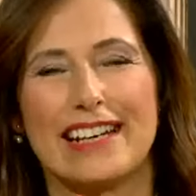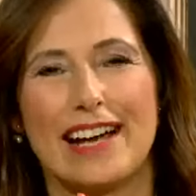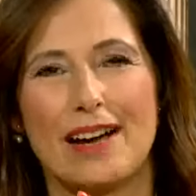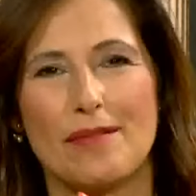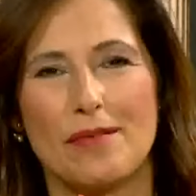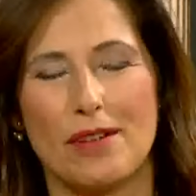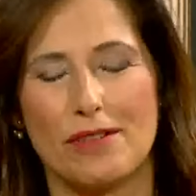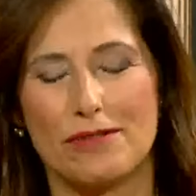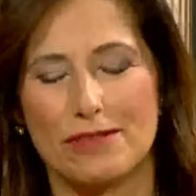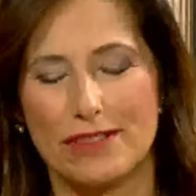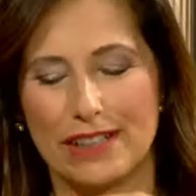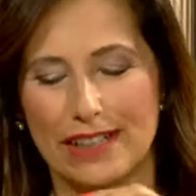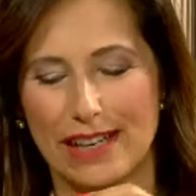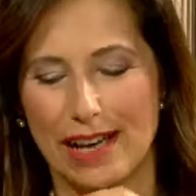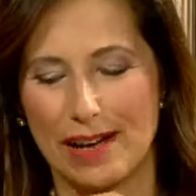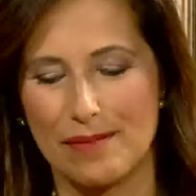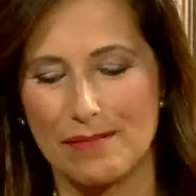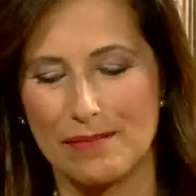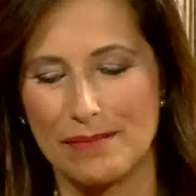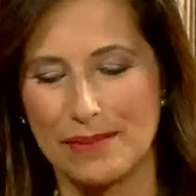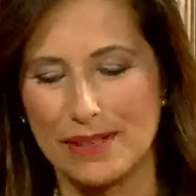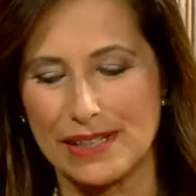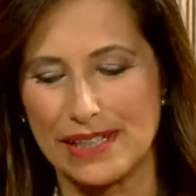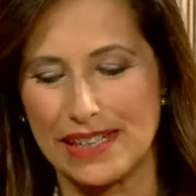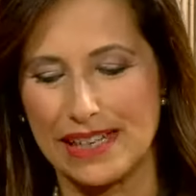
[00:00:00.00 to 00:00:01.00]
of the
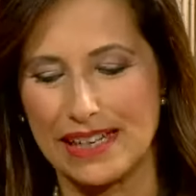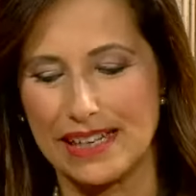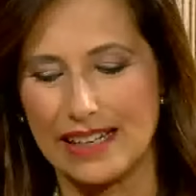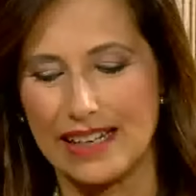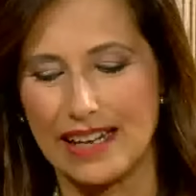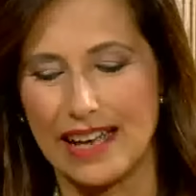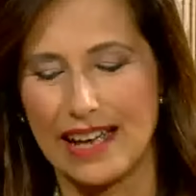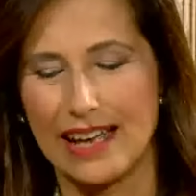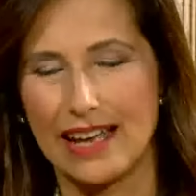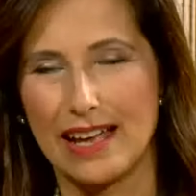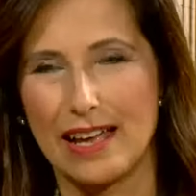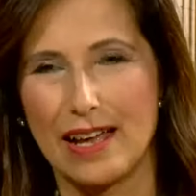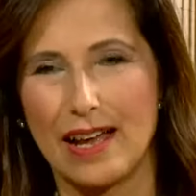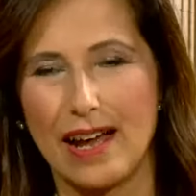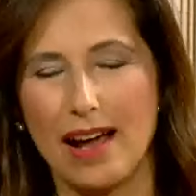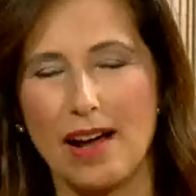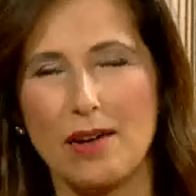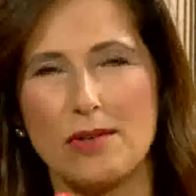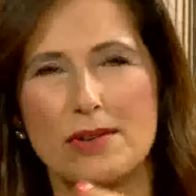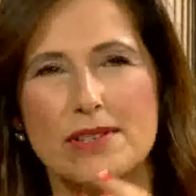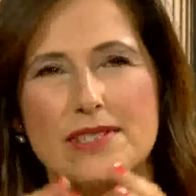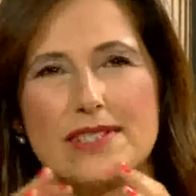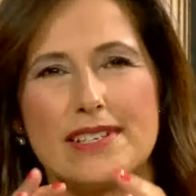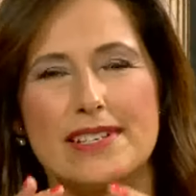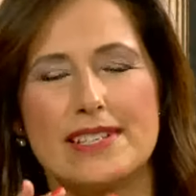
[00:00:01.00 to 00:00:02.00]
company, how
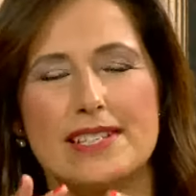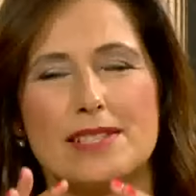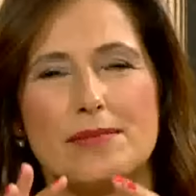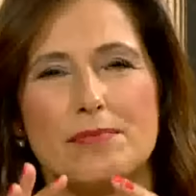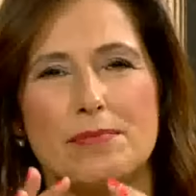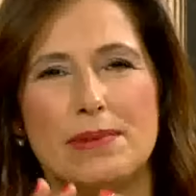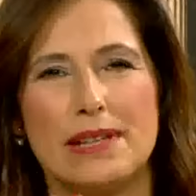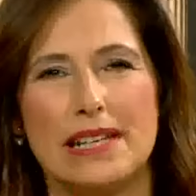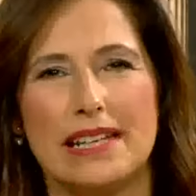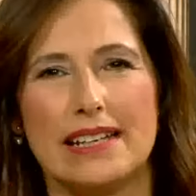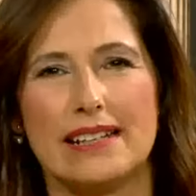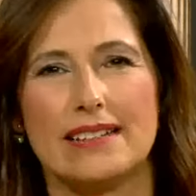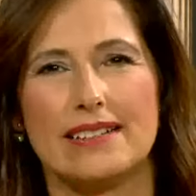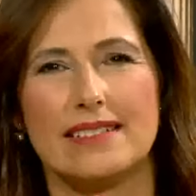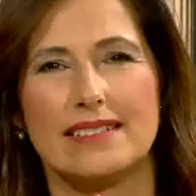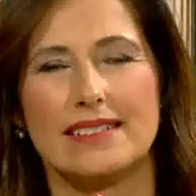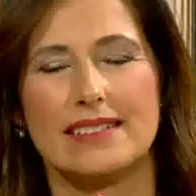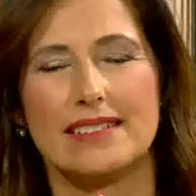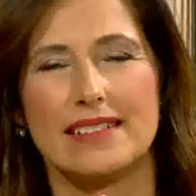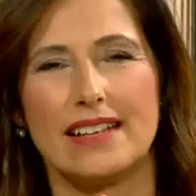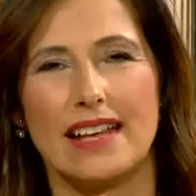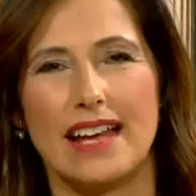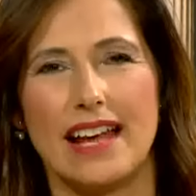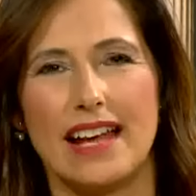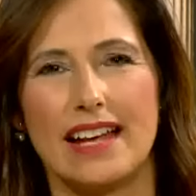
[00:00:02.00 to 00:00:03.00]
is it split?
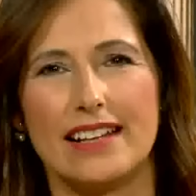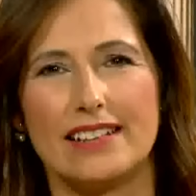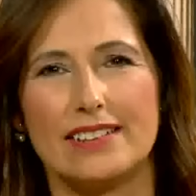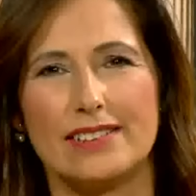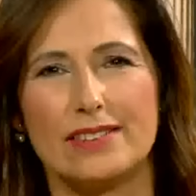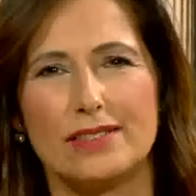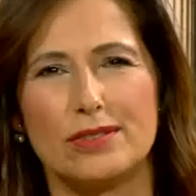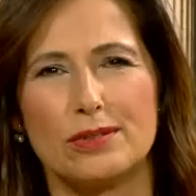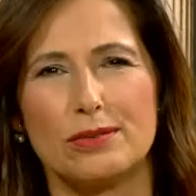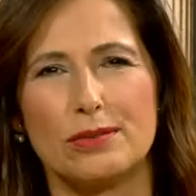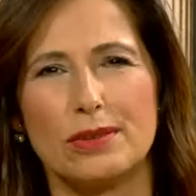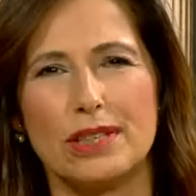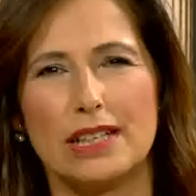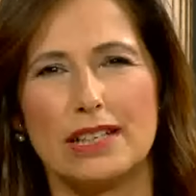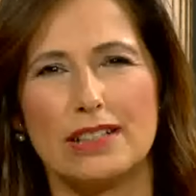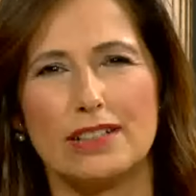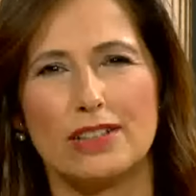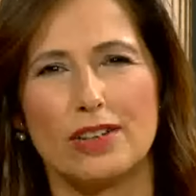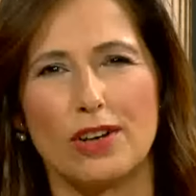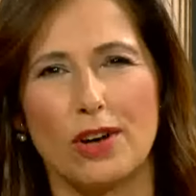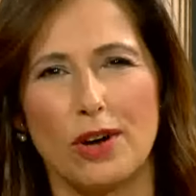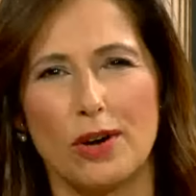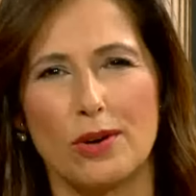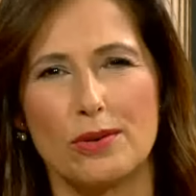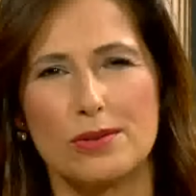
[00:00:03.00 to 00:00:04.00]
And will
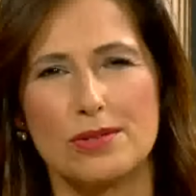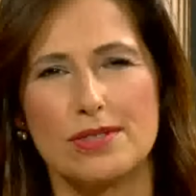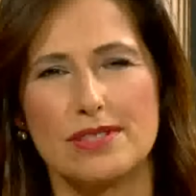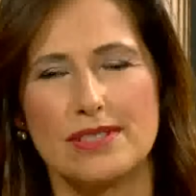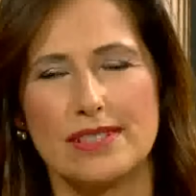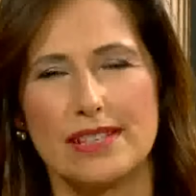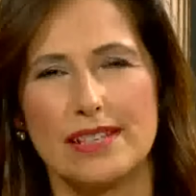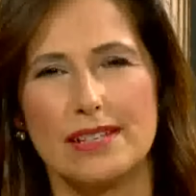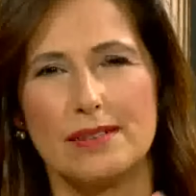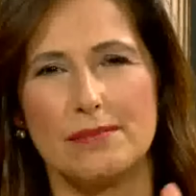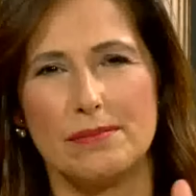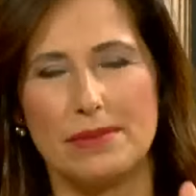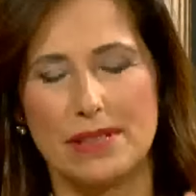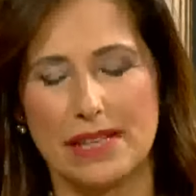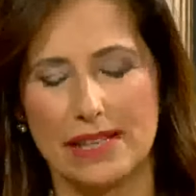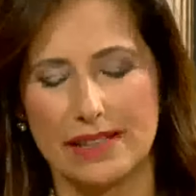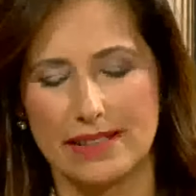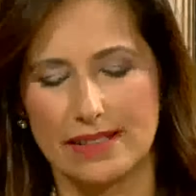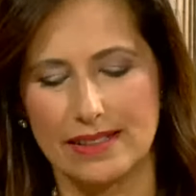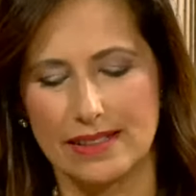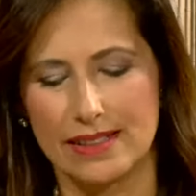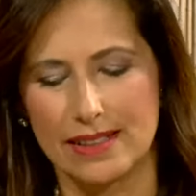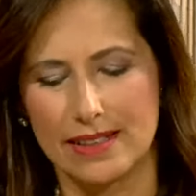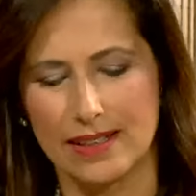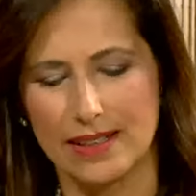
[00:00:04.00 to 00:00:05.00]
Go still be
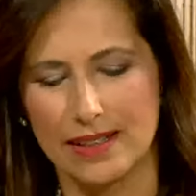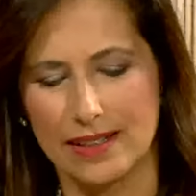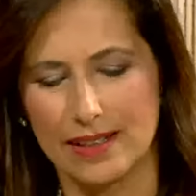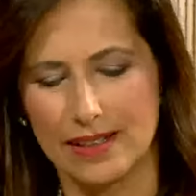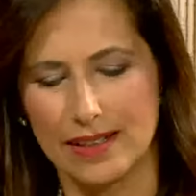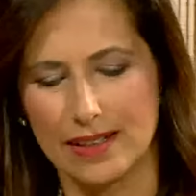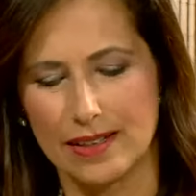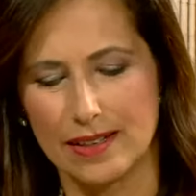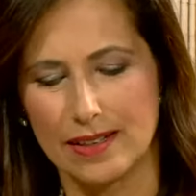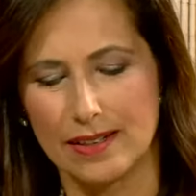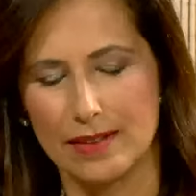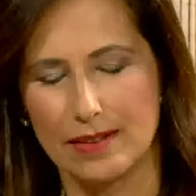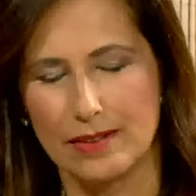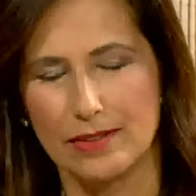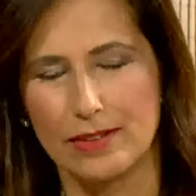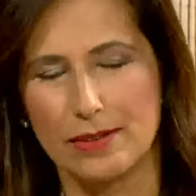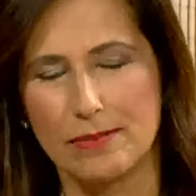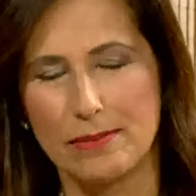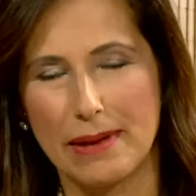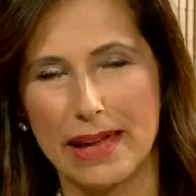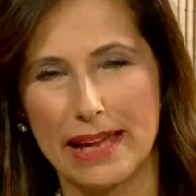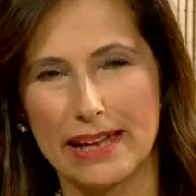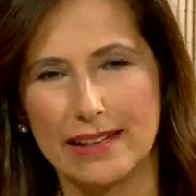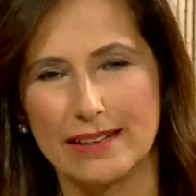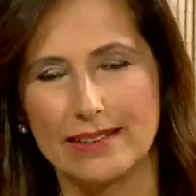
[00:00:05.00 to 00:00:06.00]

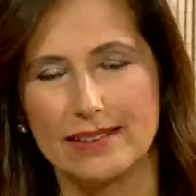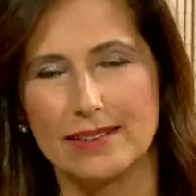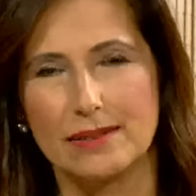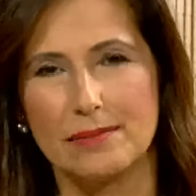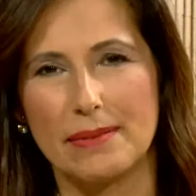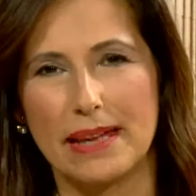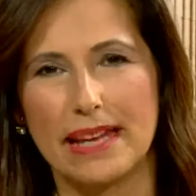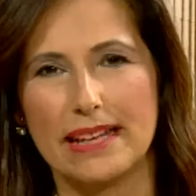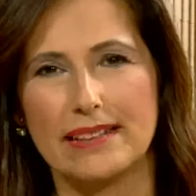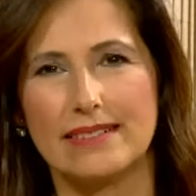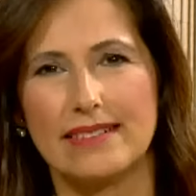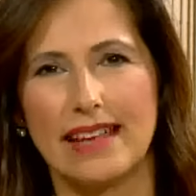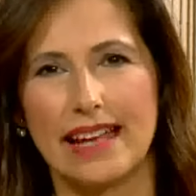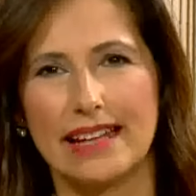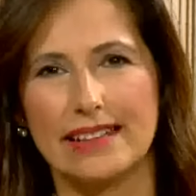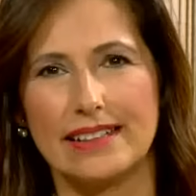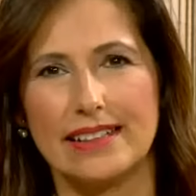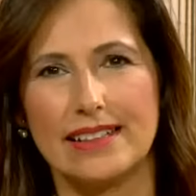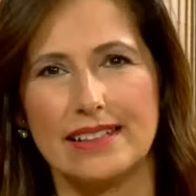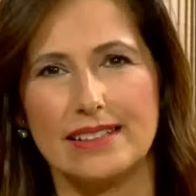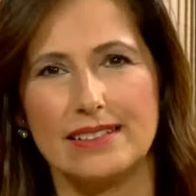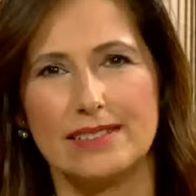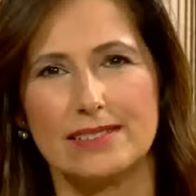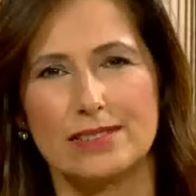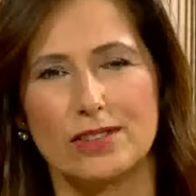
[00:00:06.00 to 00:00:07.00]
remain the main
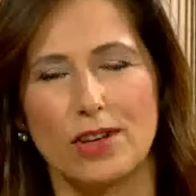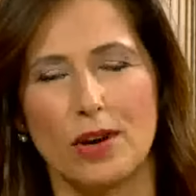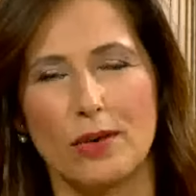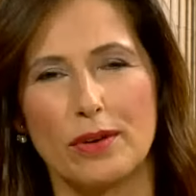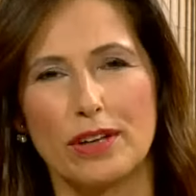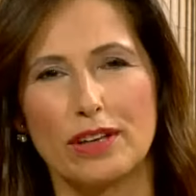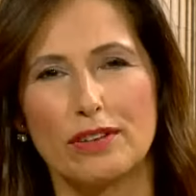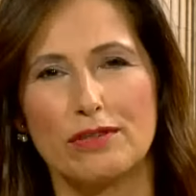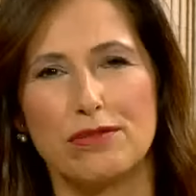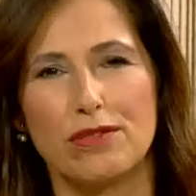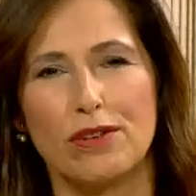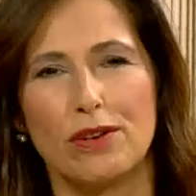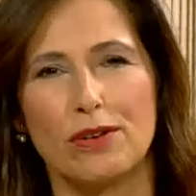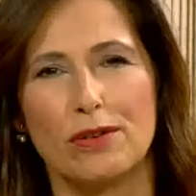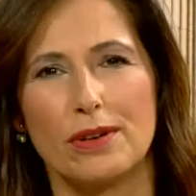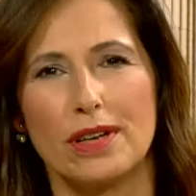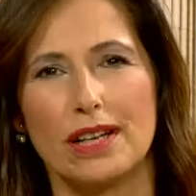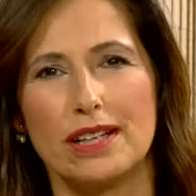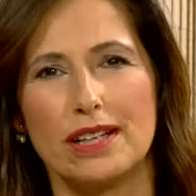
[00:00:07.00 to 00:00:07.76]
tenant going forward?